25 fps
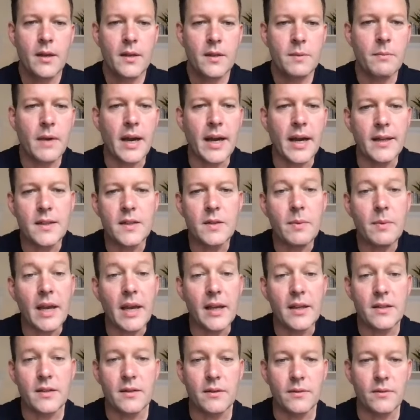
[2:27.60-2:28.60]
mind
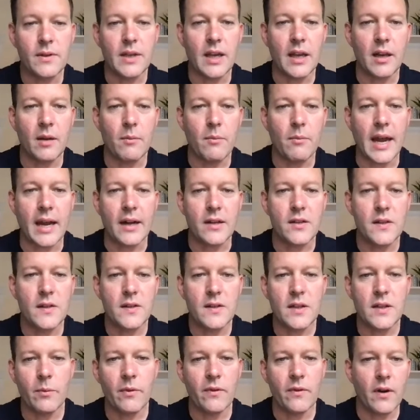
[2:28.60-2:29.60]
space of getting back to
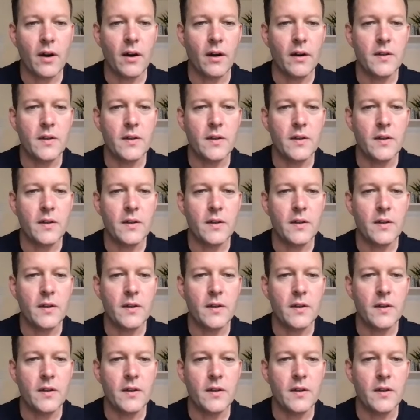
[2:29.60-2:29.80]
some of our